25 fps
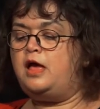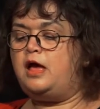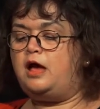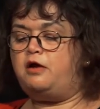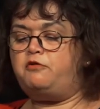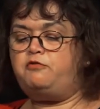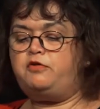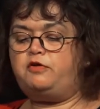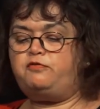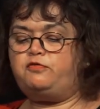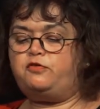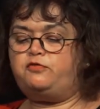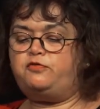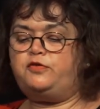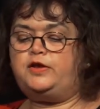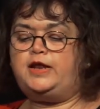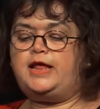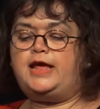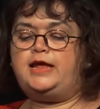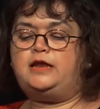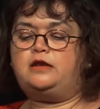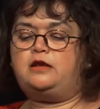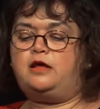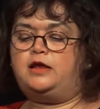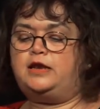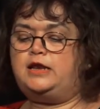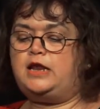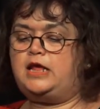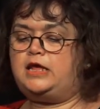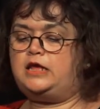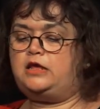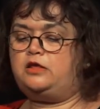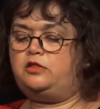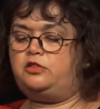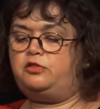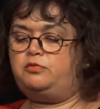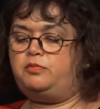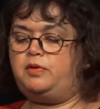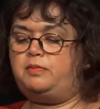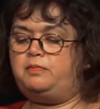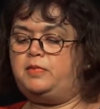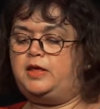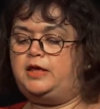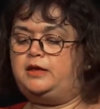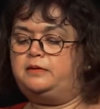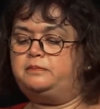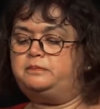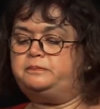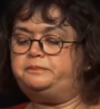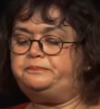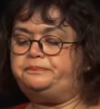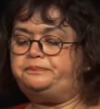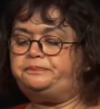a river for late night naked swimming.